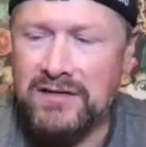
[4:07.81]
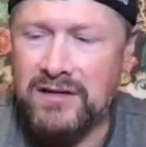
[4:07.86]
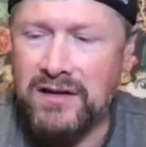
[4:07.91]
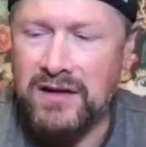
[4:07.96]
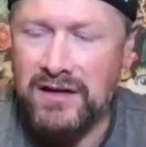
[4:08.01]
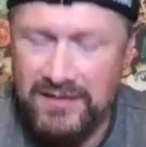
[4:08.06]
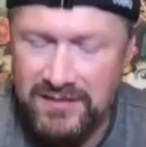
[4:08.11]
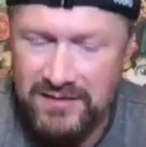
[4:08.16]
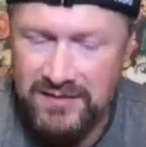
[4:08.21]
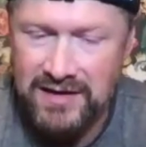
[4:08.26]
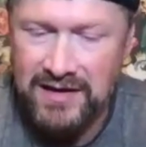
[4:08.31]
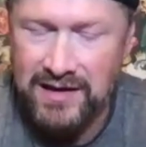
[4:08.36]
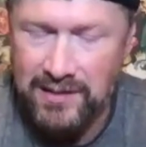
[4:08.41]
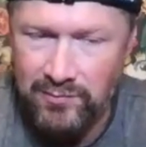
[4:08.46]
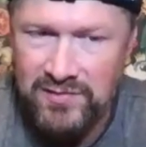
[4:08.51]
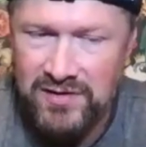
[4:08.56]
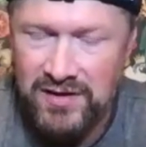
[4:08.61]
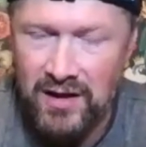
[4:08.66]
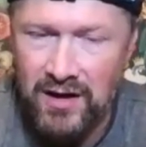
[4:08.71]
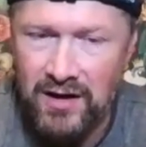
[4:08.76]
it
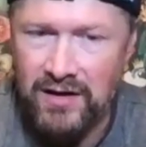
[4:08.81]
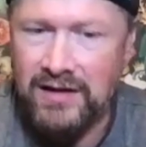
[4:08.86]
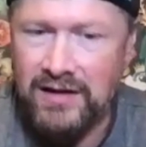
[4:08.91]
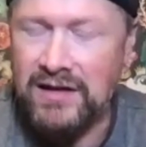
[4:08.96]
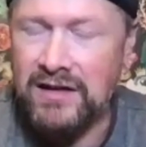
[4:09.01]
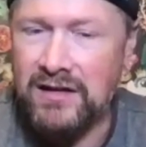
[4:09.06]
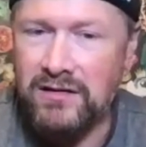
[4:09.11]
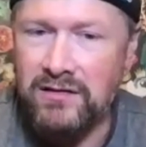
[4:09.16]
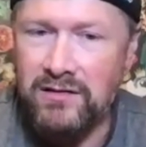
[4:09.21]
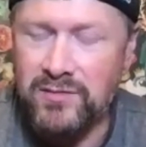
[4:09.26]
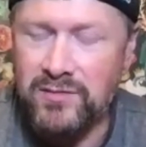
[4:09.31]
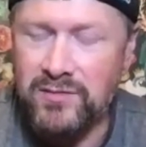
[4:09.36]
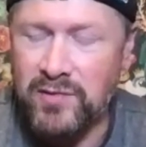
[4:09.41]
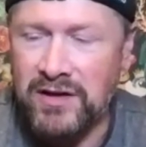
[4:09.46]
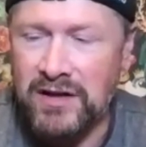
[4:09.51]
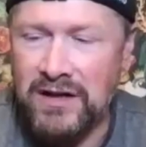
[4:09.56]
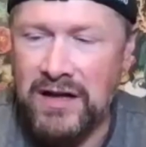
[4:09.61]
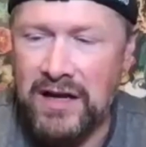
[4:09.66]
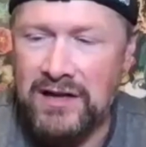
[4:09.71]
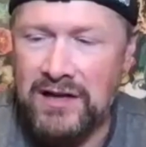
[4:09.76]
seems like it's been
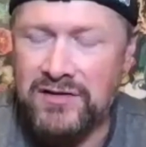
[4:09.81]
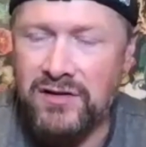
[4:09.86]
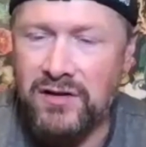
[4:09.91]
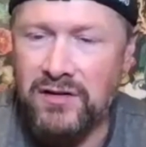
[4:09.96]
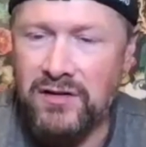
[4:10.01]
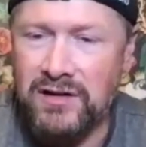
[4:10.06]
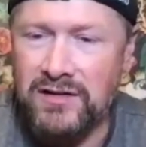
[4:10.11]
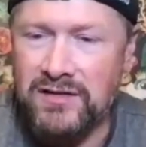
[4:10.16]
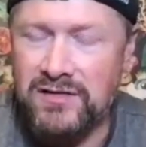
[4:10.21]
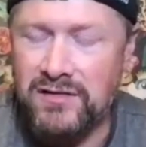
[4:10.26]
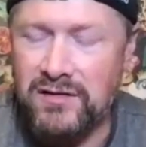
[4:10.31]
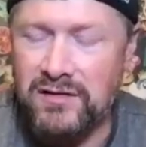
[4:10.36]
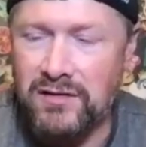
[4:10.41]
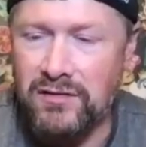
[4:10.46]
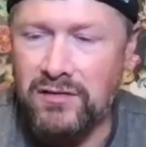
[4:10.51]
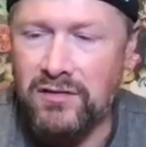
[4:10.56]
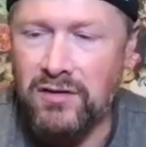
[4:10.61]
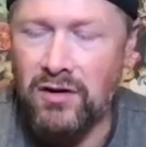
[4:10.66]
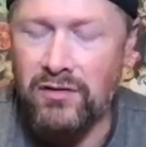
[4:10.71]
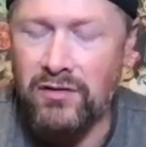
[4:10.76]
alleged that it's
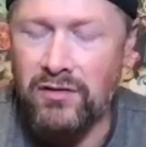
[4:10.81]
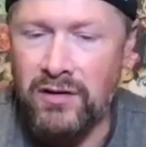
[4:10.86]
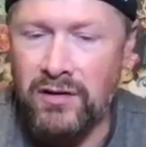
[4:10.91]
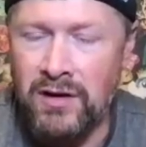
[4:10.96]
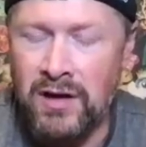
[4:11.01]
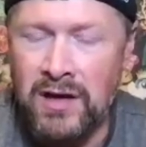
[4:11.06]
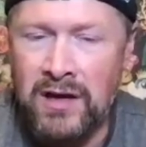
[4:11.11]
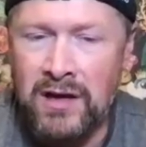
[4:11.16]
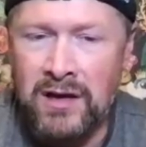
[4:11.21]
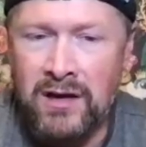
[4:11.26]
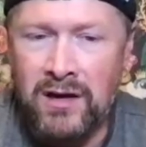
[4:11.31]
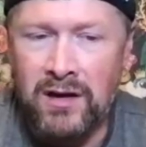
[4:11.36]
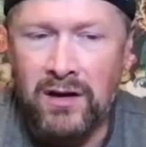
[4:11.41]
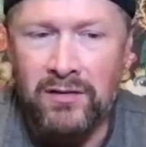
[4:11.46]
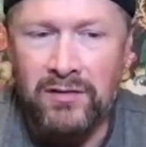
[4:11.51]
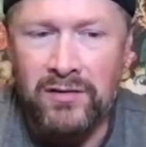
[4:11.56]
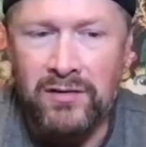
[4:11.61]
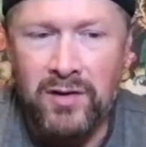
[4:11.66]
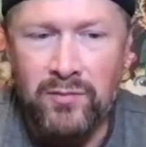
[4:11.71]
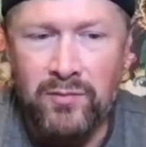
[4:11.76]
Connor
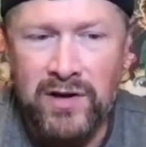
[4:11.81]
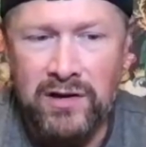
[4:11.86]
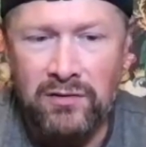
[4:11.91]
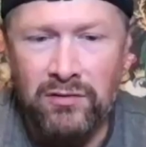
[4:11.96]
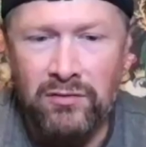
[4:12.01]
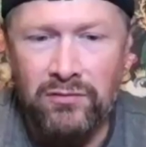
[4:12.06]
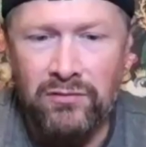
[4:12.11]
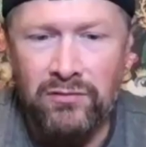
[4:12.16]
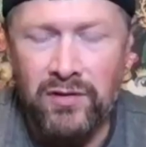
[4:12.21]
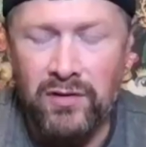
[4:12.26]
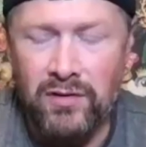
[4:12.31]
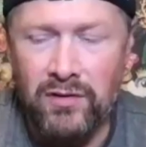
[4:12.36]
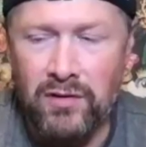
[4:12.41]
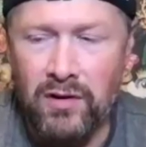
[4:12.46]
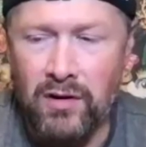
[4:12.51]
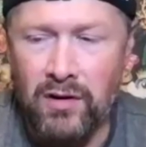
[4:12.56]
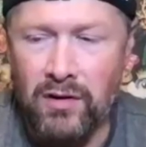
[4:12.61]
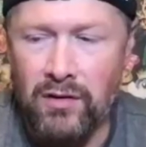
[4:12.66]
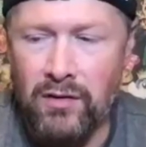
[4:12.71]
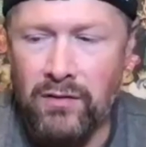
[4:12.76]
and Camille that
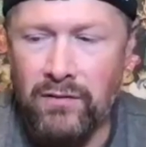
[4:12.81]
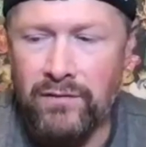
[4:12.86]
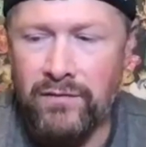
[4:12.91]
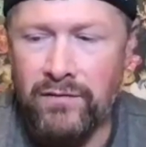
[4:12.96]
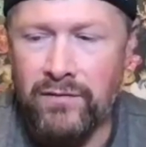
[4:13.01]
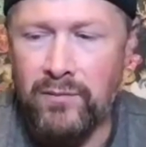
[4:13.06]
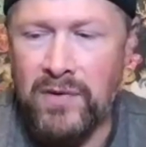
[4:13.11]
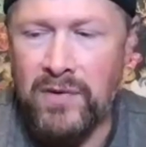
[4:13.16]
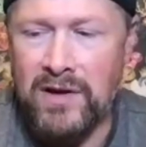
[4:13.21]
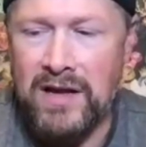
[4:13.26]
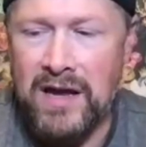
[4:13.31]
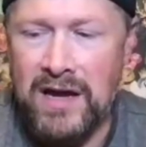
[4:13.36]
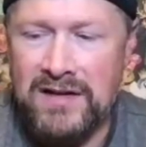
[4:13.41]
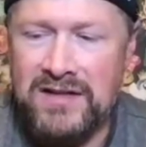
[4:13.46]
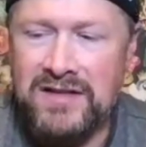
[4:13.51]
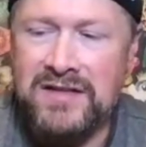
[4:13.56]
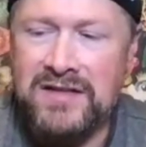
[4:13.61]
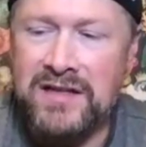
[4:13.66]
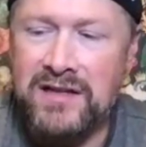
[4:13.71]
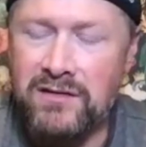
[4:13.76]
have been
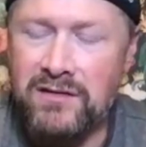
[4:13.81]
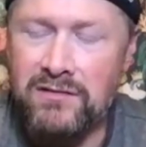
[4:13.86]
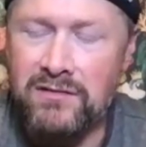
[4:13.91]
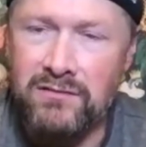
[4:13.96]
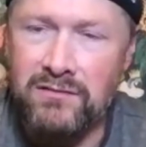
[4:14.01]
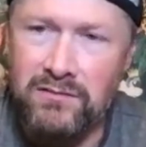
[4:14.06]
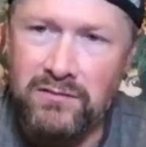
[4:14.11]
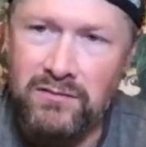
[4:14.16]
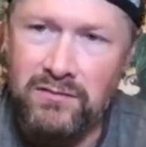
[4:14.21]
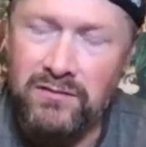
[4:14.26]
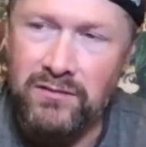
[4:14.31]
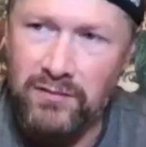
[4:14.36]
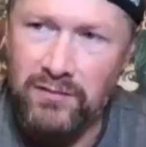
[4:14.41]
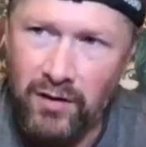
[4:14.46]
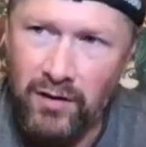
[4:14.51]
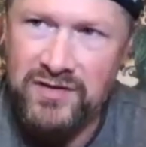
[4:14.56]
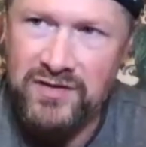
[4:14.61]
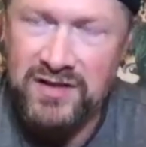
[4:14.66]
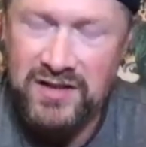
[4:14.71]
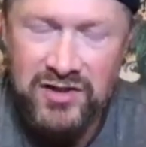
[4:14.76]
editing.
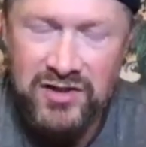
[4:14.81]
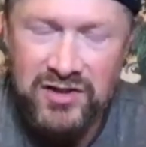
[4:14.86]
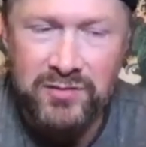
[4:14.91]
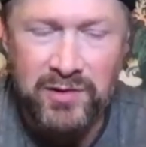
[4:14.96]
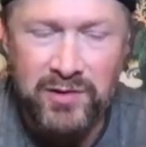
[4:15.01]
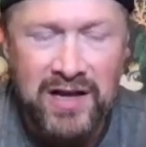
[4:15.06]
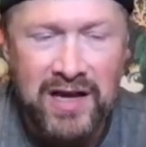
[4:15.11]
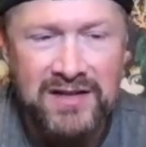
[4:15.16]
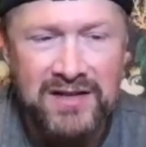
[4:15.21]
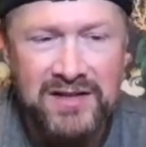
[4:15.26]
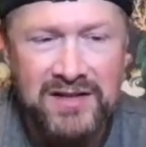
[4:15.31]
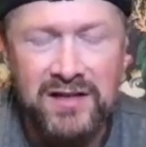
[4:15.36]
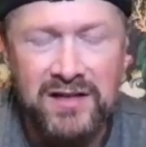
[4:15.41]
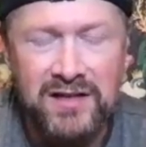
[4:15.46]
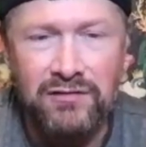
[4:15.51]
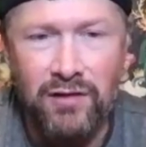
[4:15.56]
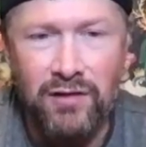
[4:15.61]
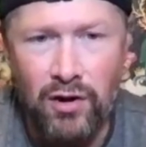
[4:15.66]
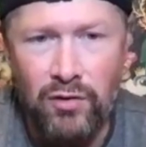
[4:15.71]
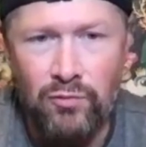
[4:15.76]
Obviously, she's been editing
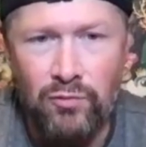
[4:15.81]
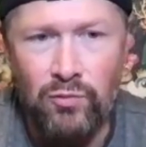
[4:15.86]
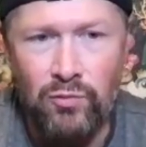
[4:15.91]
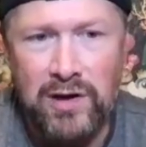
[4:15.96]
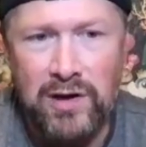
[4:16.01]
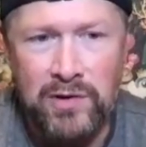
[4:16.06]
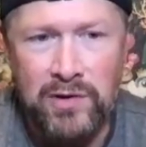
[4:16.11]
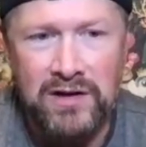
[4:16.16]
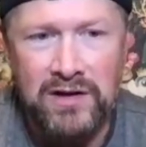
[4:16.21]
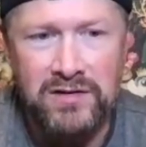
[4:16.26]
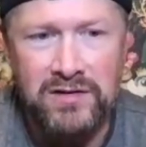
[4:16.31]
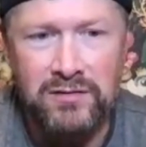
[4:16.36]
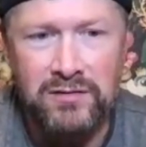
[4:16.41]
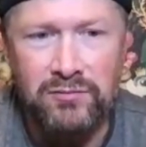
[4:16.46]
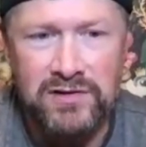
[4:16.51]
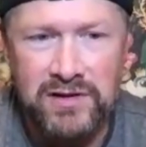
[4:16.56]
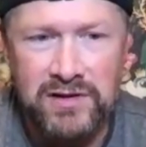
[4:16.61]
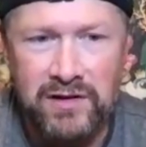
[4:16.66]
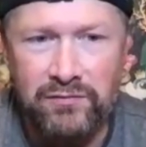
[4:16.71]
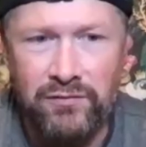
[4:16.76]
her own Wikipedia,
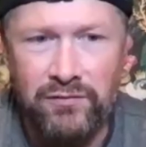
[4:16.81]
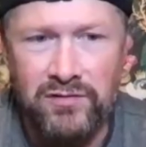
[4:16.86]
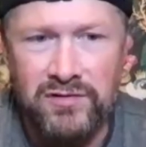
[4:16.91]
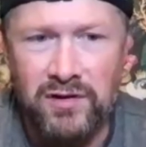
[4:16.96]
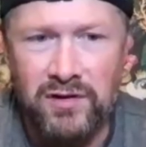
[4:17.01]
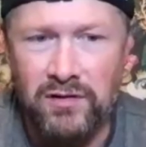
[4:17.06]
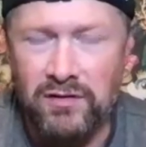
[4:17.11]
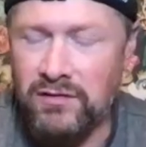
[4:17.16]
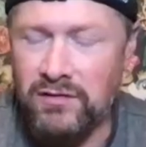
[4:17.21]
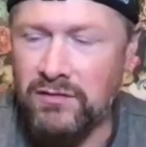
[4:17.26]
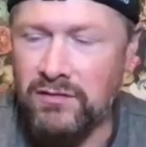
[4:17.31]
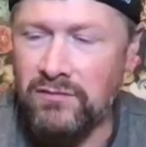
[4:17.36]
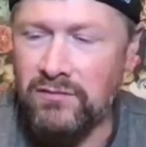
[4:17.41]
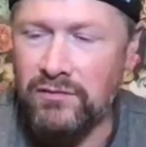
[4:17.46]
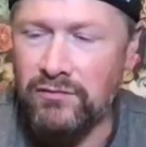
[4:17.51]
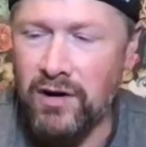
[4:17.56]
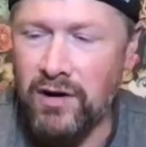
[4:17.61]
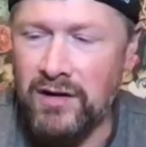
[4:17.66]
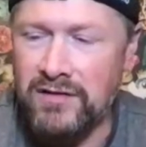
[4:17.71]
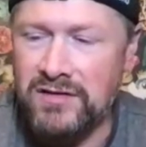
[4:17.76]
which everyone's got
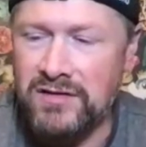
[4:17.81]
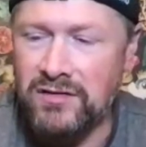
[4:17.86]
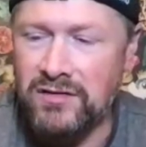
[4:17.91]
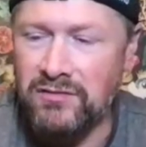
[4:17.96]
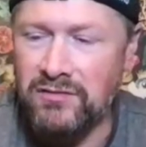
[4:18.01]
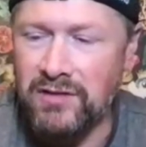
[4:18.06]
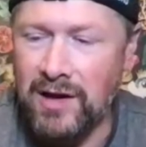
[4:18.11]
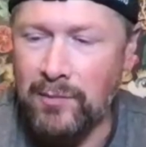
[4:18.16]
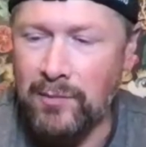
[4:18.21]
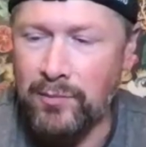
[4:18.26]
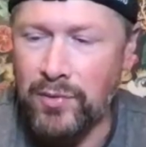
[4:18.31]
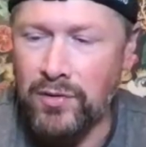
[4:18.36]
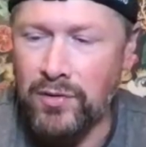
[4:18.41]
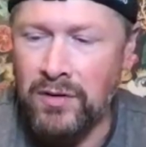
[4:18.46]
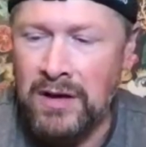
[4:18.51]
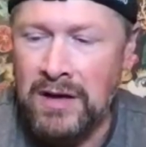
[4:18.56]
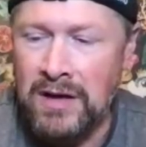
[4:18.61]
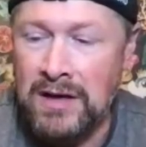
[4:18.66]
the right to do that. But